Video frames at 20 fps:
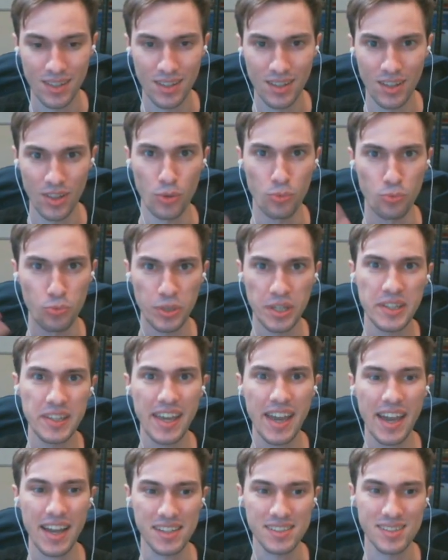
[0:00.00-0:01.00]
the really
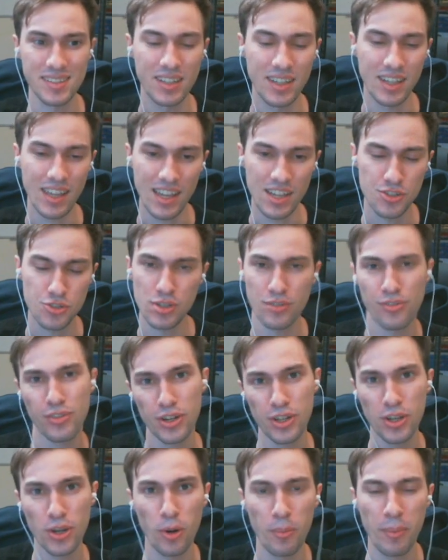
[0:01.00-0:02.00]
excellent entry
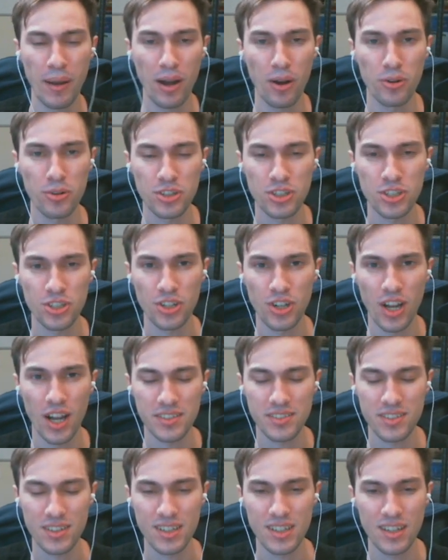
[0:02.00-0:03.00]
video about
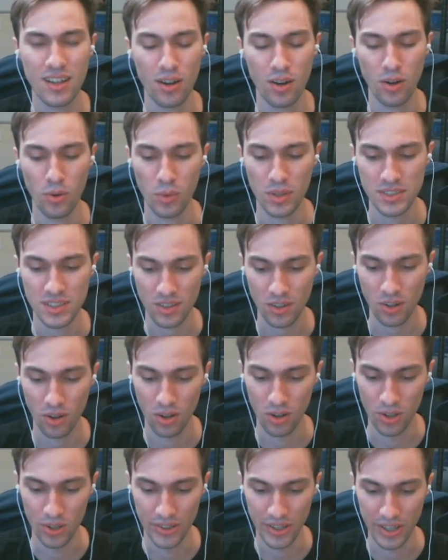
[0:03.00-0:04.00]
Curiosity. Oh, what's it
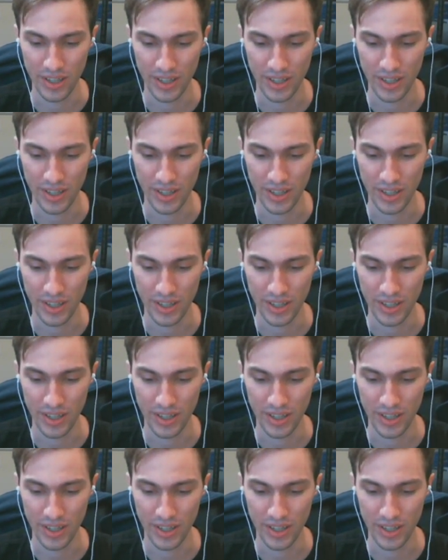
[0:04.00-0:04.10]
called?